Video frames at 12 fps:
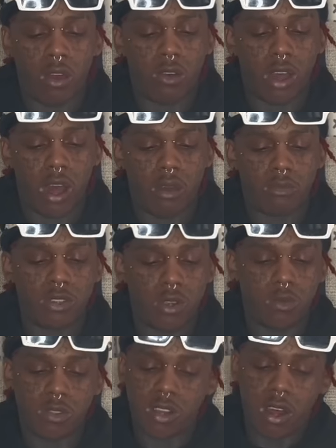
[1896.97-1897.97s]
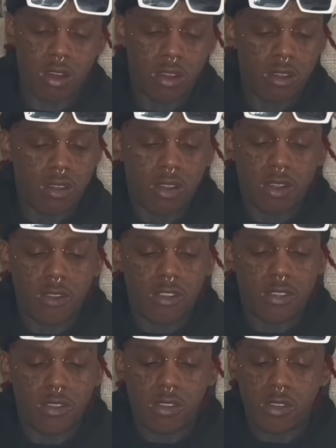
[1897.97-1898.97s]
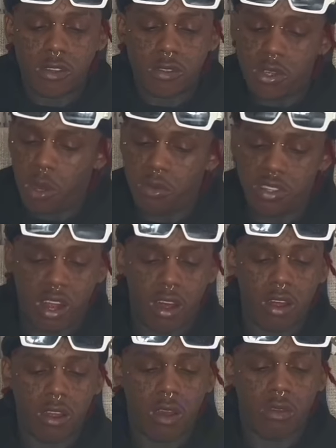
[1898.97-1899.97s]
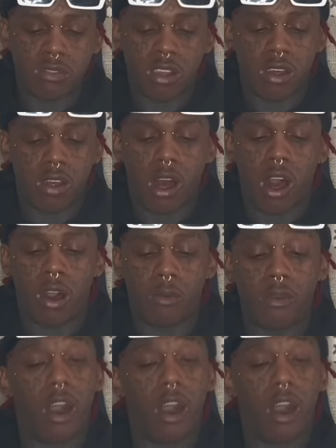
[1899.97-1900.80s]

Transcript: go cap, she was there. That's real. She was there. You know what I'm saying? I'll be,